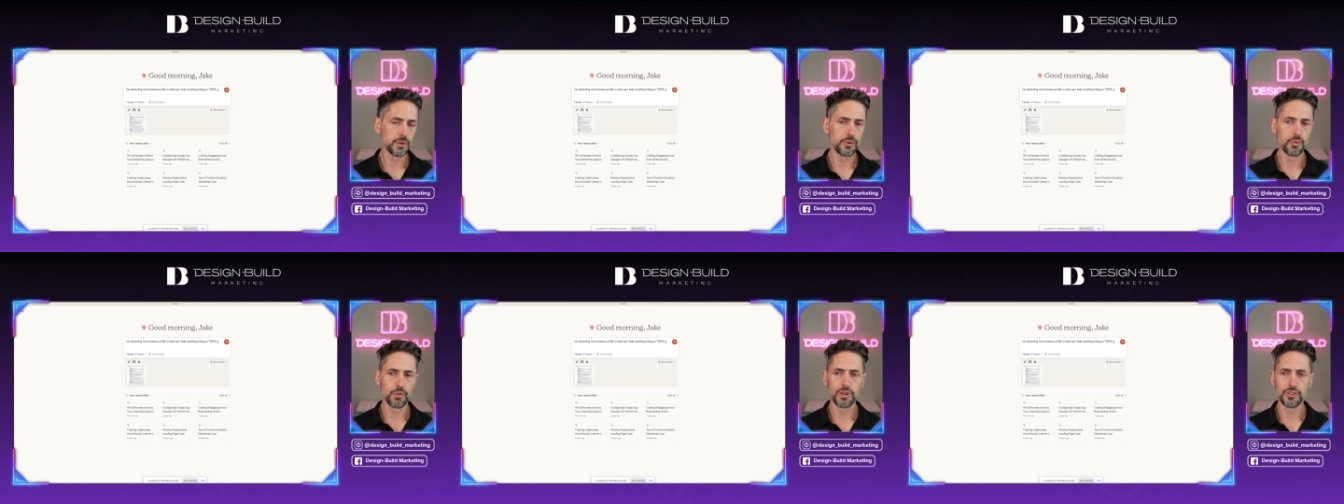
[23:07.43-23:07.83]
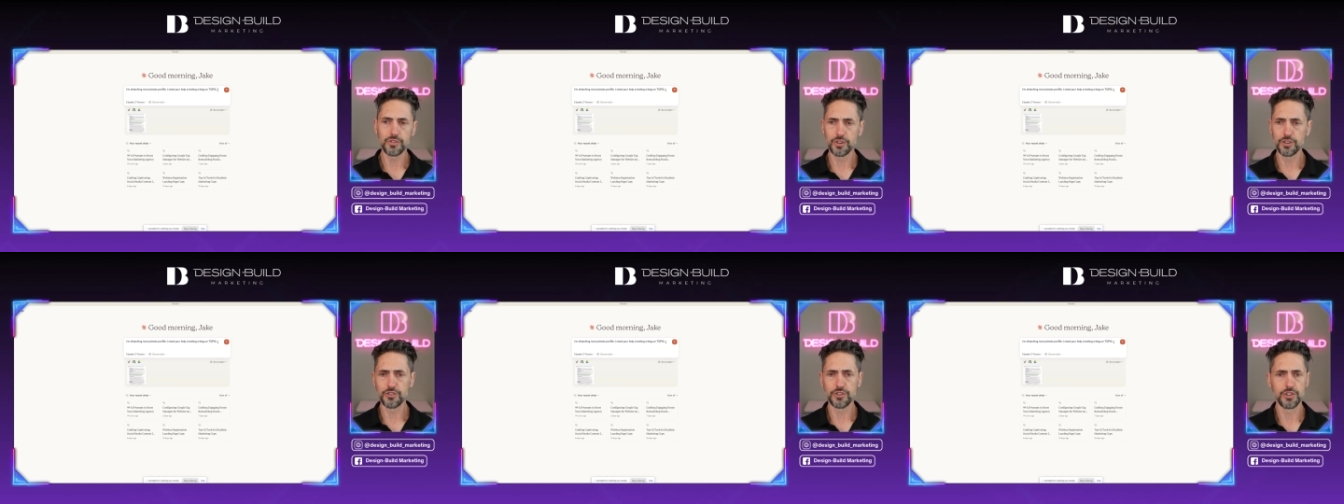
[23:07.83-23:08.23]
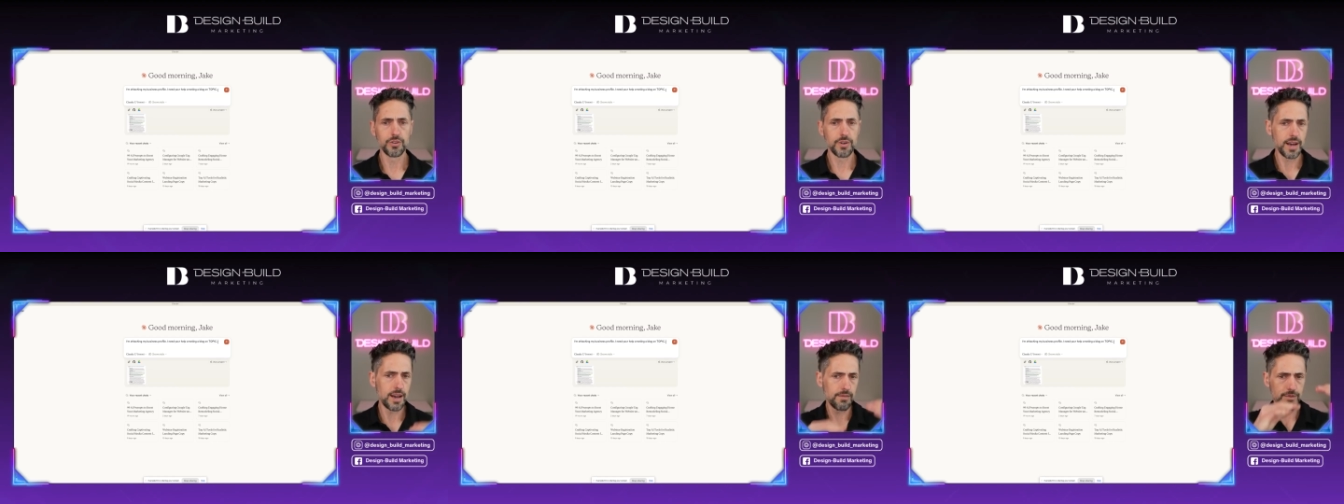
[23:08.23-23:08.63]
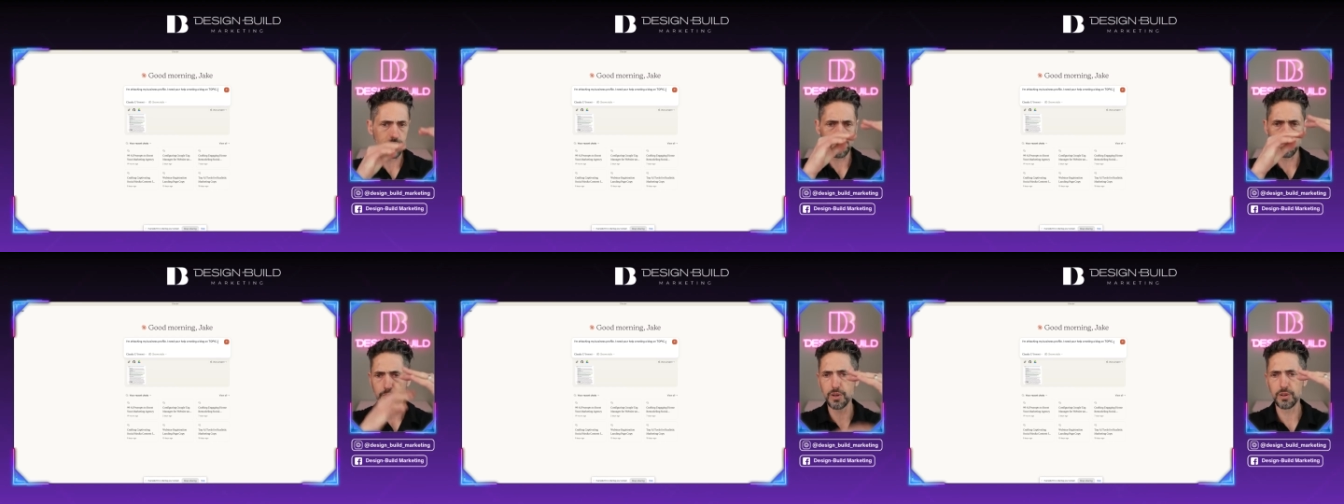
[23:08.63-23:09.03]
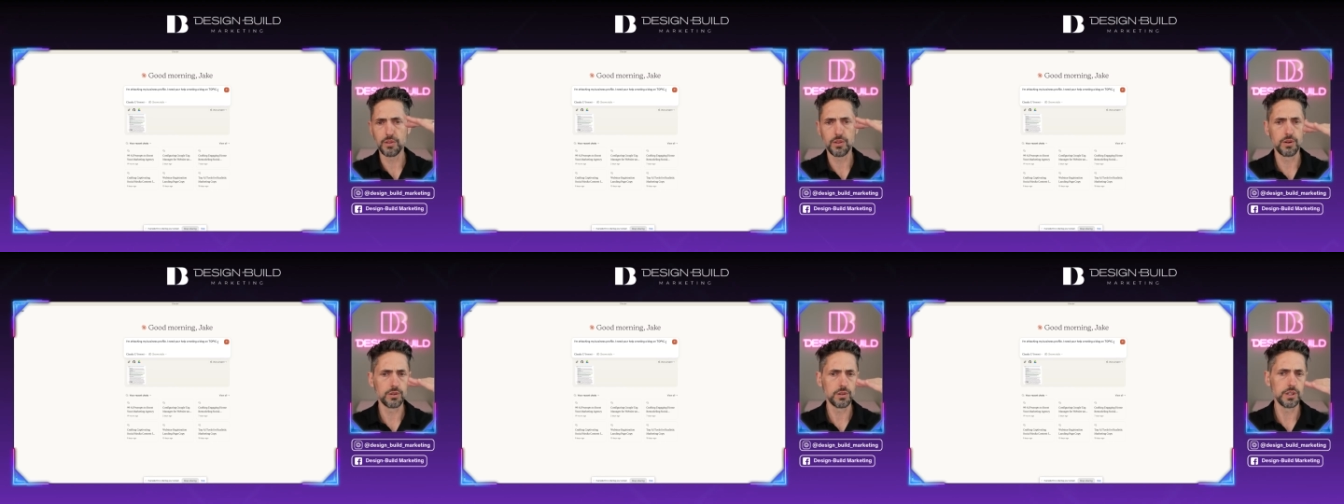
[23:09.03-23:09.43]
do research and you have this big
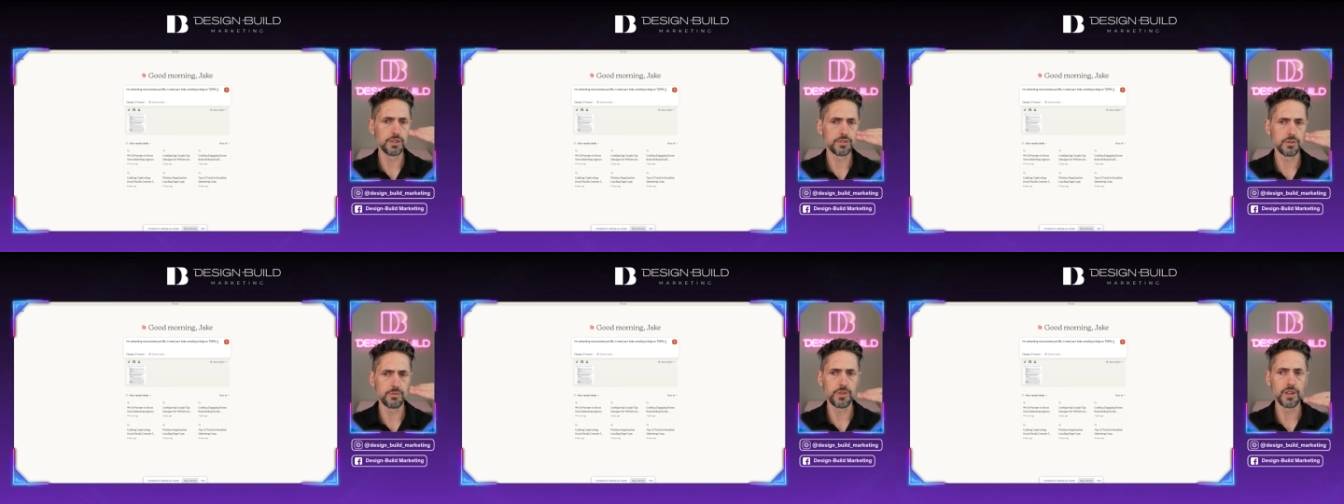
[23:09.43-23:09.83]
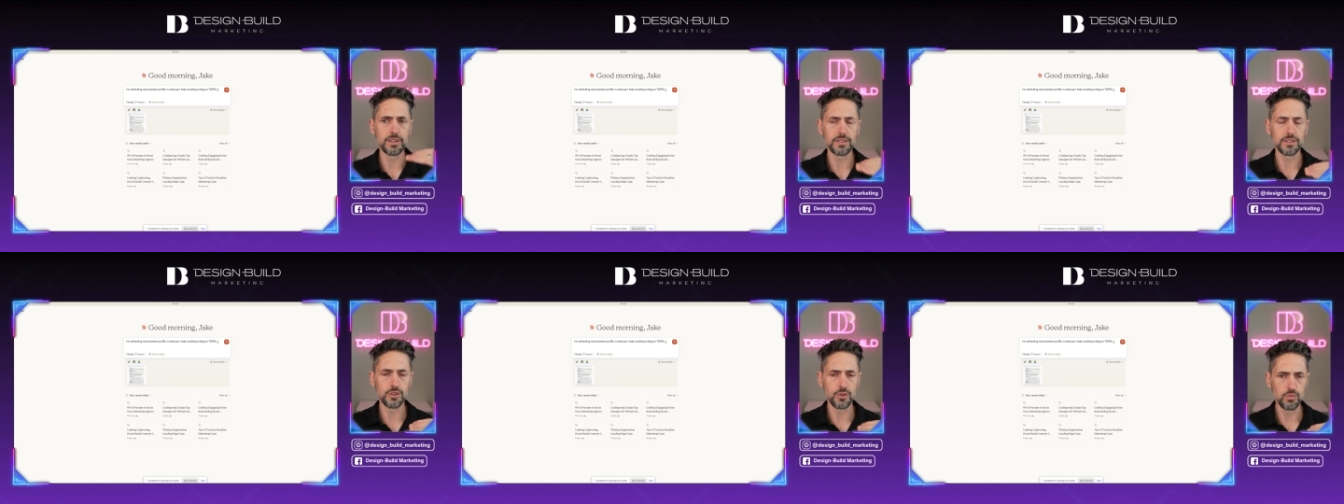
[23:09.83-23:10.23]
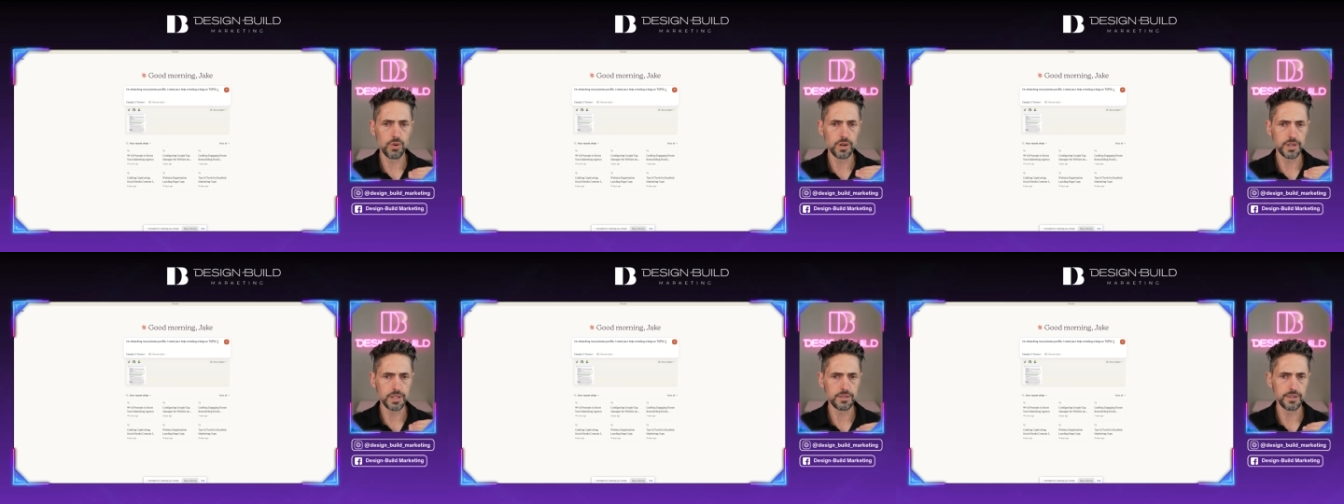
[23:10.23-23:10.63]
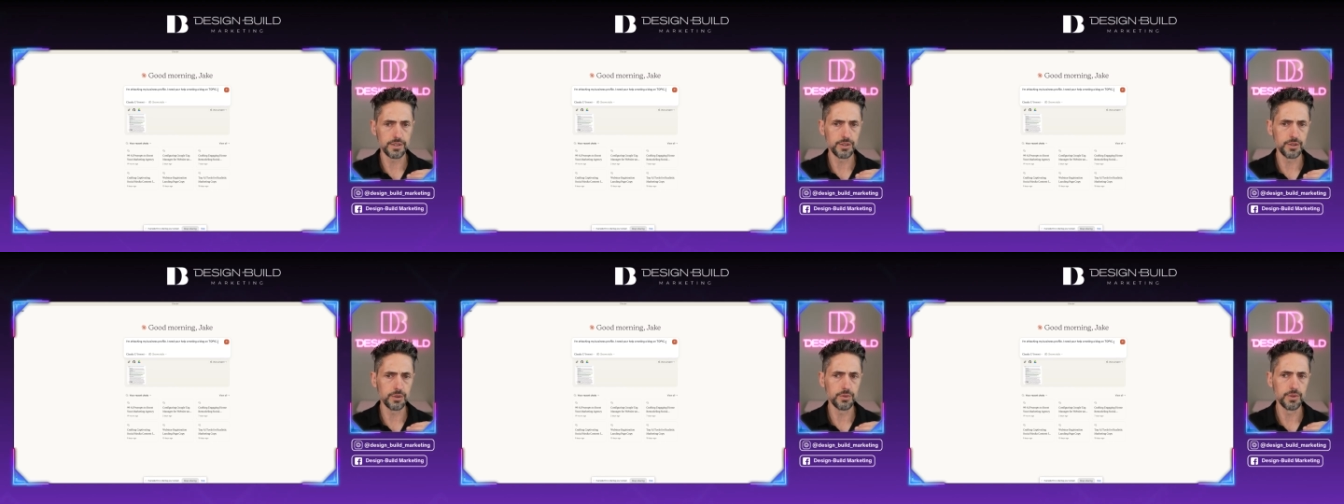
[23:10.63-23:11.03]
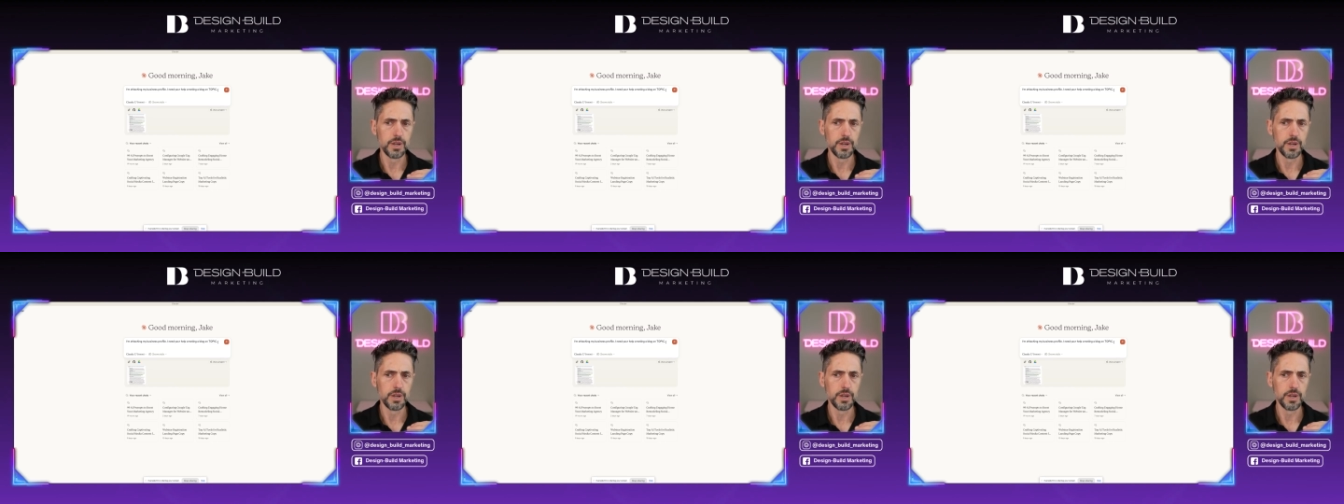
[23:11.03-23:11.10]
long list of things that you want it to do,